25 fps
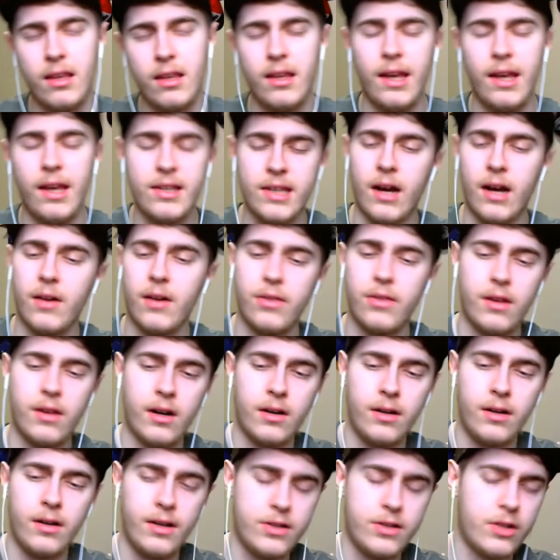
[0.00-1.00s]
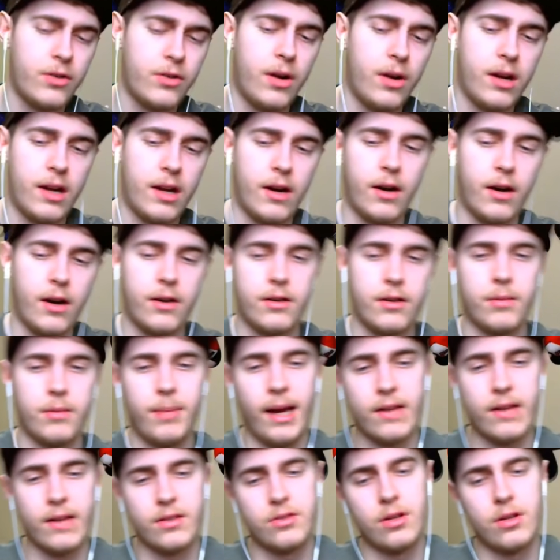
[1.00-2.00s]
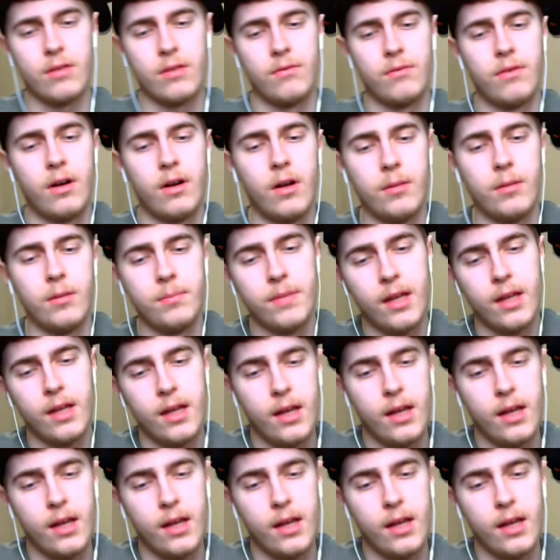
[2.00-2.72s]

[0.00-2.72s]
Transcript: It's out there. It's a great character, Bastila Shan Fallen.